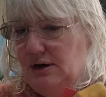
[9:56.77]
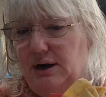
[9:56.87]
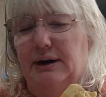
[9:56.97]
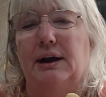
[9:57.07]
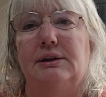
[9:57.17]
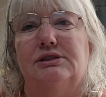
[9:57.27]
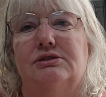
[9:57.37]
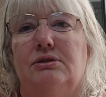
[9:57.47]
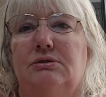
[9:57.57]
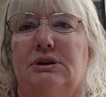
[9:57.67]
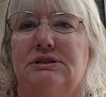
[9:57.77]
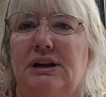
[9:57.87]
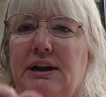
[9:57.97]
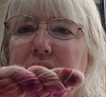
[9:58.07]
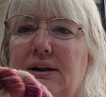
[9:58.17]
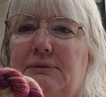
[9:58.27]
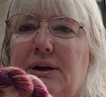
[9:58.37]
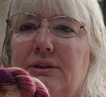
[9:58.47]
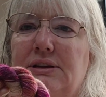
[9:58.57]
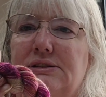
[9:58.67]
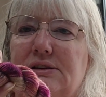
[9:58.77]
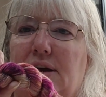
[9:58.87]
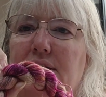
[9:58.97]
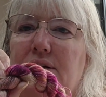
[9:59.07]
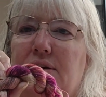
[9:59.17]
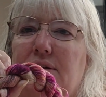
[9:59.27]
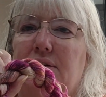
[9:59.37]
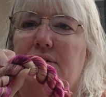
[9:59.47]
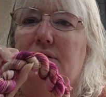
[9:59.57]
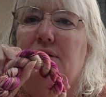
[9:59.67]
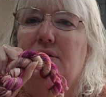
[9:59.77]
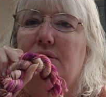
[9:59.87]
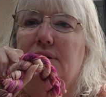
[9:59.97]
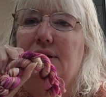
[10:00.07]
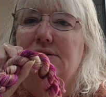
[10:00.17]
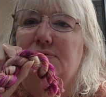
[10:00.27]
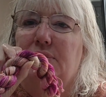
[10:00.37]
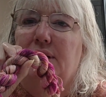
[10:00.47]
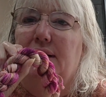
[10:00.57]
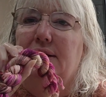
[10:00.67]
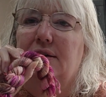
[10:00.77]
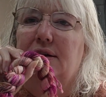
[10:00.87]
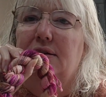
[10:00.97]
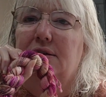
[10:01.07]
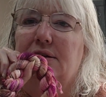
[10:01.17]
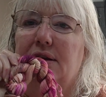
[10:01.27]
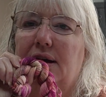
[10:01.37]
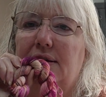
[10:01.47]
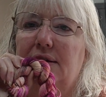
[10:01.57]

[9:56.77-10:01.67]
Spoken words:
I got so excited about this color. Oh, that's more accurate. Look at that.